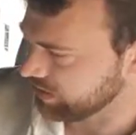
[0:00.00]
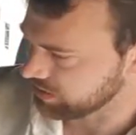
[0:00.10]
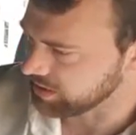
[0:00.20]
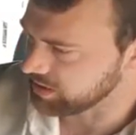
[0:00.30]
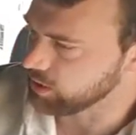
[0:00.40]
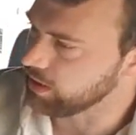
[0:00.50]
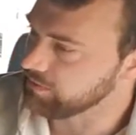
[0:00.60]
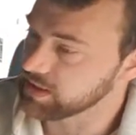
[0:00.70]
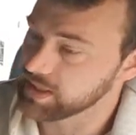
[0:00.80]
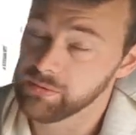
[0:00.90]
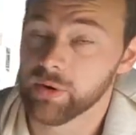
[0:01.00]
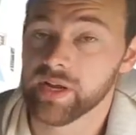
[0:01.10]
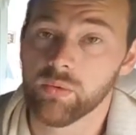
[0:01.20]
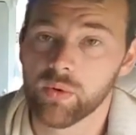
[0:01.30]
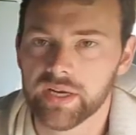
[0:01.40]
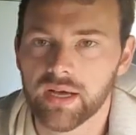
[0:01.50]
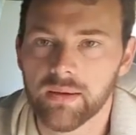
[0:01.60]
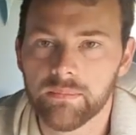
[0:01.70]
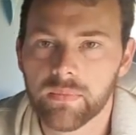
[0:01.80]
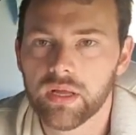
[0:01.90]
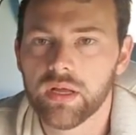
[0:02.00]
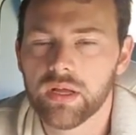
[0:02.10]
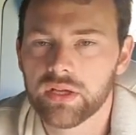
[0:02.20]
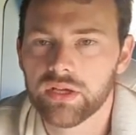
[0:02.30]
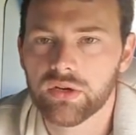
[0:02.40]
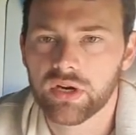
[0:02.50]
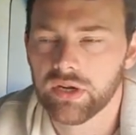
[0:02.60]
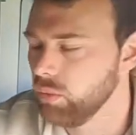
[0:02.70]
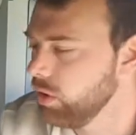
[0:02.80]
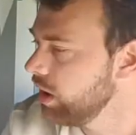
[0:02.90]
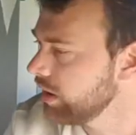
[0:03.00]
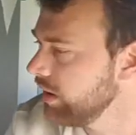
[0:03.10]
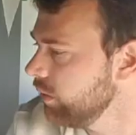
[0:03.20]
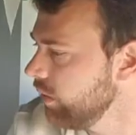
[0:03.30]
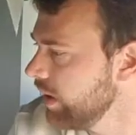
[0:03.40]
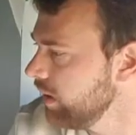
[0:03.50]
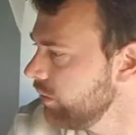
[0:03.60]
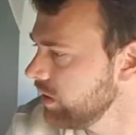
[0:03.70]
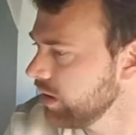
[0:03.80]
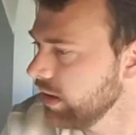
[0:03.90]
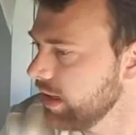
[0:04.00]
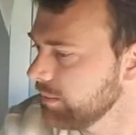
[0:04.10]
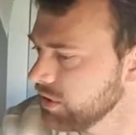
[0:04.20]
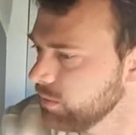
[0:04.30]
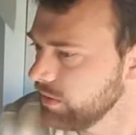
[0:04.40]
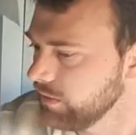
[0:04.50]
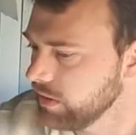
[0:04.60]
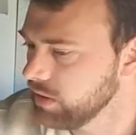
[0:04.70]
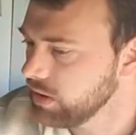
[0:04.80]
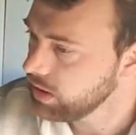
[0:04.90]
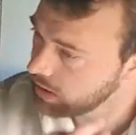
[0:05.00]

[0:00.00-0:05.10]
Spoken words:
It's ideal having a table here when you're kind of working away in it, when you've got the laptop with you, you